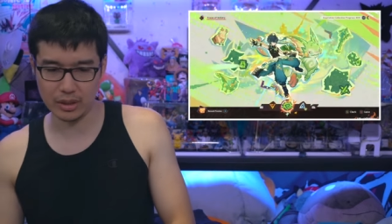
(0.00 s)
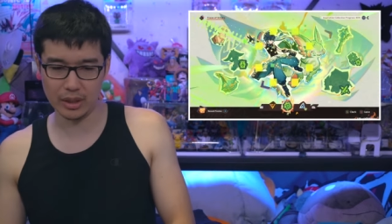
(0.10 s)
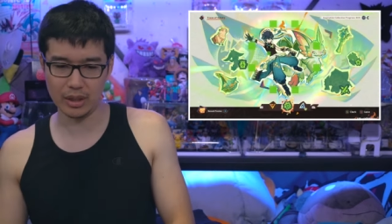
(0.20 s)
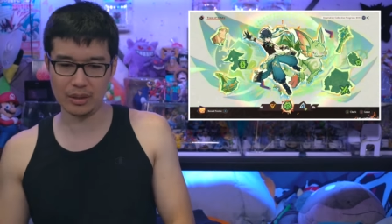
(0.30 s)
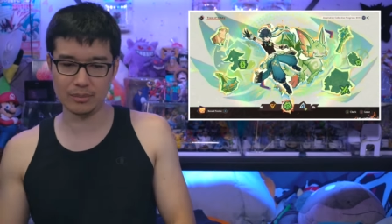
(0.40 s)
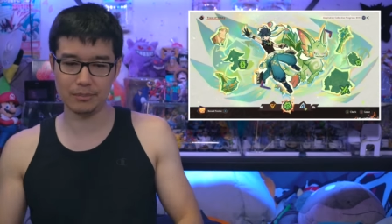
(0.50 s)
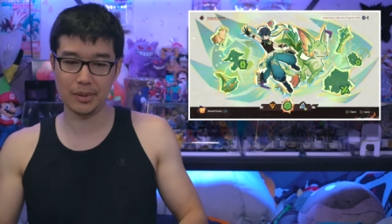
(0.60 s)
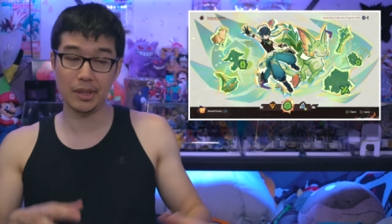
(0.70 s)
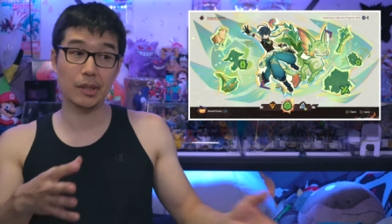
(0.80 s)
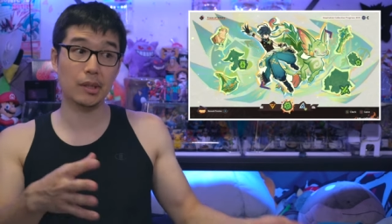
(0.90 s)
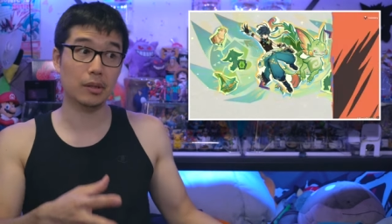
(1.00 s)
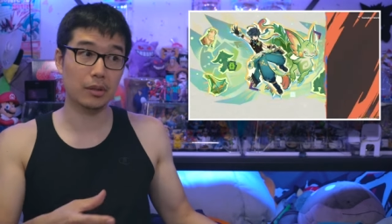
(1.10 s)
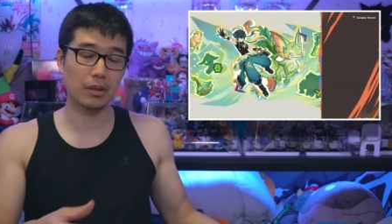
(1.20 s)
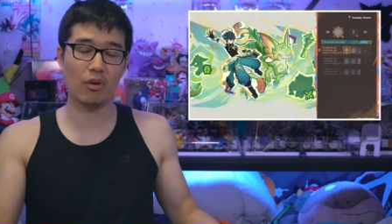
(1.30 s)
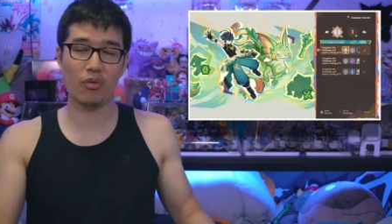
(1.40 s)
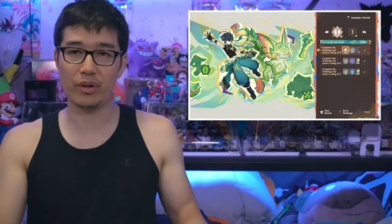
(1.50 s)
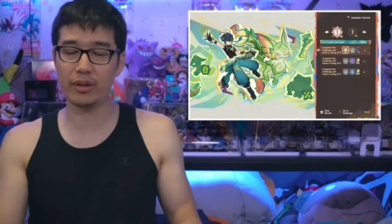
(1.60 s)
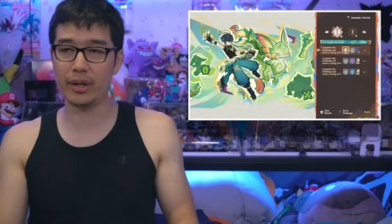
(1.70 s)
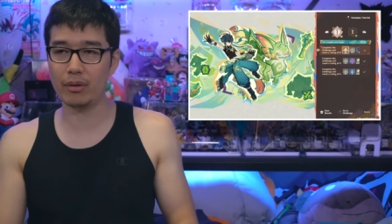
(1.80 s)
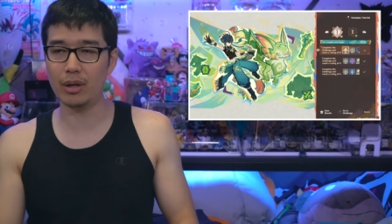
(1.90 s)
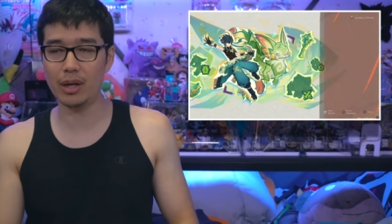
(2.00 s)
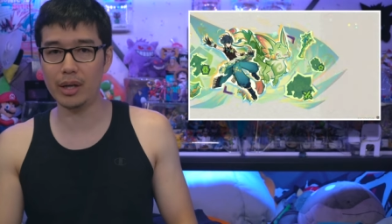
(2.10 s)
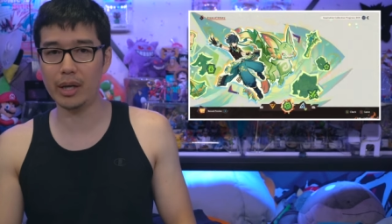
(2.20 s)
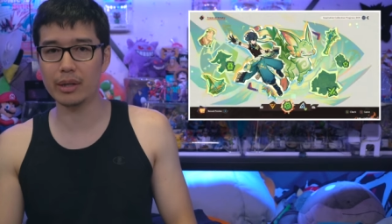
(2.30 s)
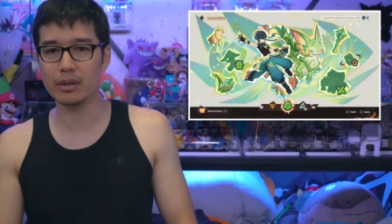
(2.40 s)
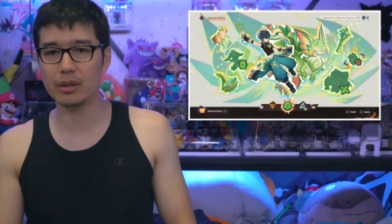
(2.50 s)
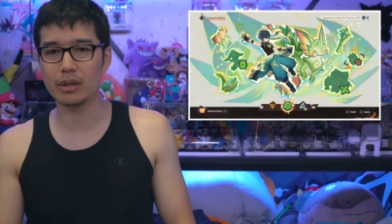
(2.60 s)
um, hopefully later on